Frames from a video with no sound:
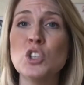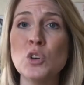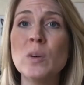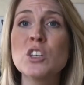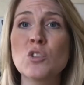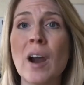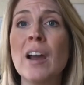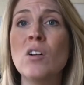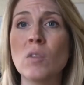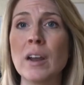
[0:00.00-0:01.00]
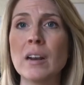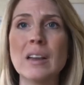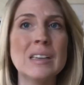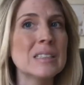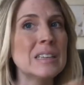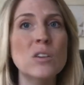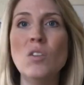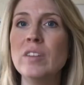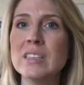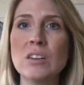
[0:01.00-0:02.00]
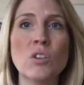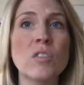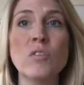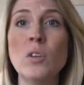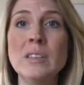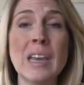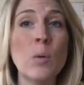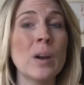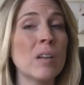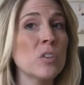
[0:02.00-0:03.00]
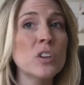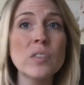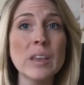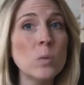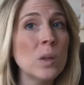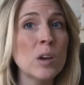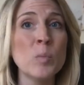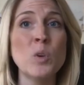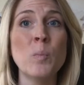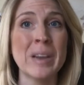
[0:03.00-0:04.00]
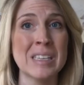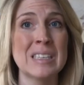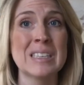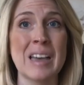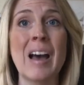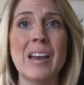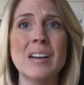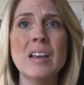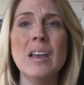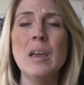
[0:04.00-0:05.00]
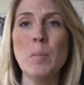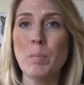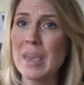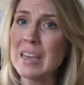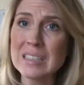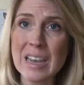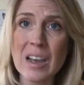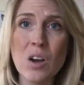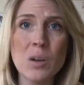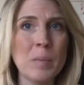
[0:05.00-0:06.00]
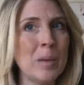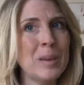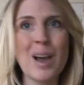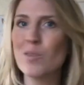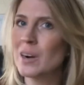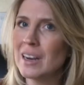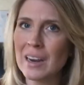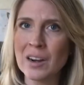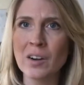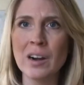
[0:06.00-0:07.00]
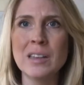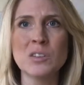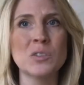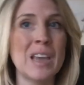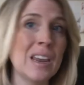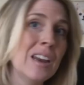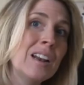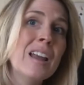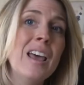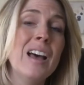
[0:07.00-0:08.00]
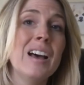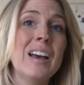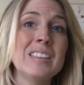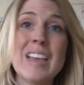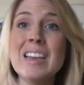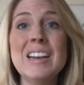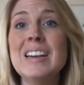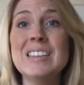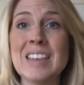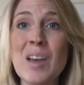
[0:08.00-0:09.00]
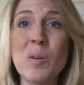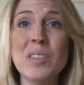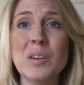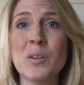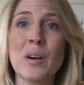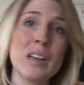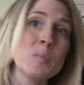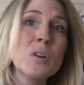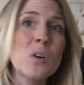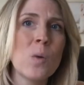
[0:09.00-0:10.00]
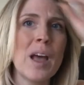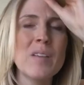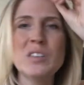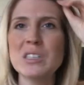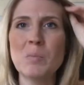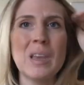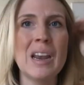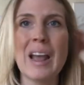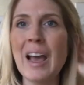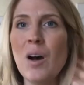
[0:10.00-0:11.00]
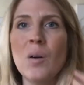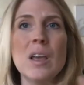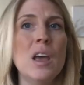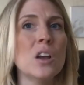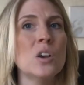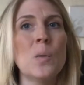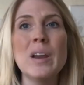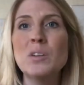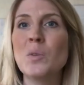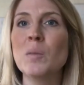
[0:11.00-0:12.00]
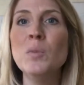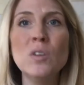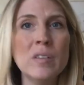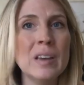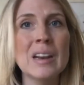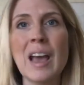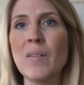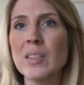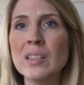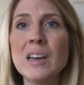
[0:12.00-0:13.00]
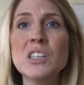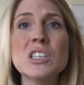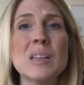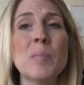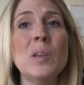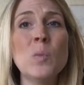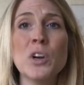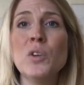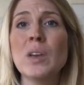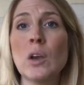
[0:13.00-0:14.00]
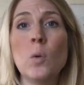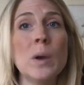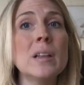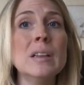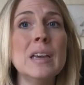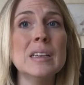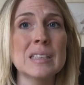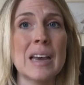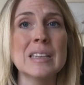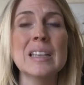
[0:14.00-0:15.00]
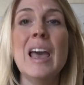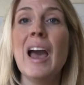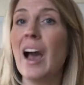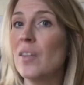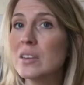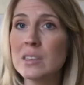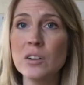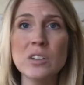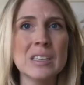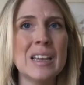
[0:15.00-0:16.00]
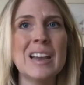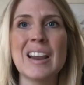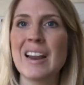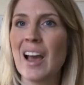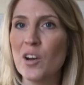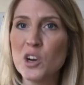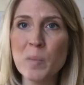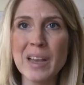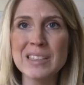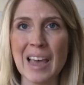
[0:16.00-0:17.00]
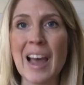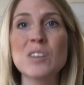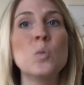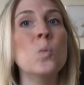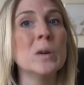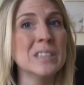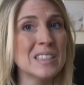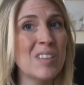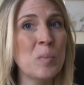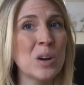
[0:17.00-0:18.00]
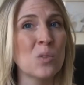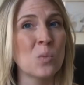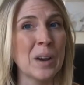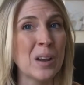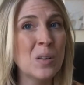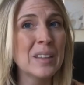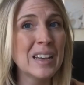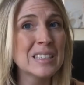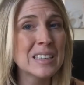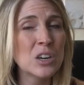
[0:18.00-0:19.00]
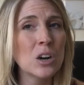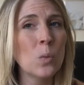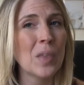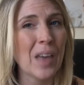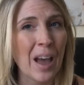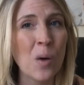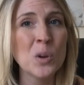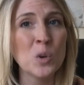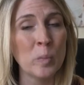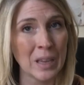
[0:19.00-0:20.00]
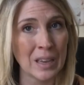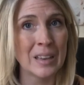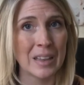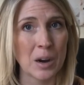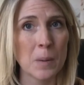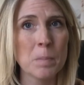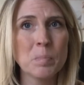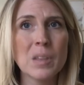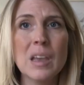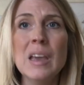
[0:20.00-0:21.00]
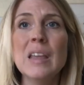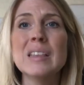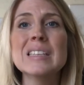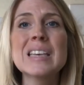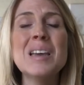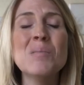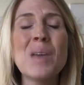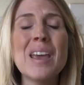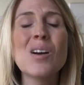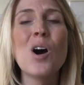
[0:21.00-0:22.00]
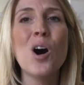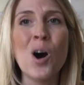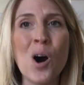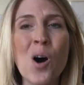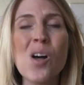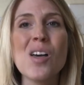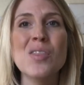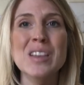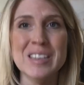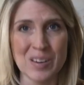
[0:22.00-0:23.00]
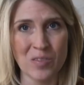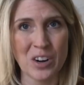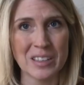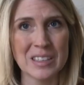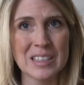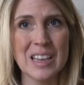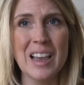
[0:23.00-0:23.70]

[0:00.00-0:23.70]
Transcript: Do a trial run, a single visit or a full day, whatever you think will help you best decide. Be in town, maybe out running errands or taking taking in a day with your husband or wife, just being out, going to a movie and having lunch, something where you can quickly assess how the sitter did and how your pets act once they've been around that sitter without you being there. This can make all the difference.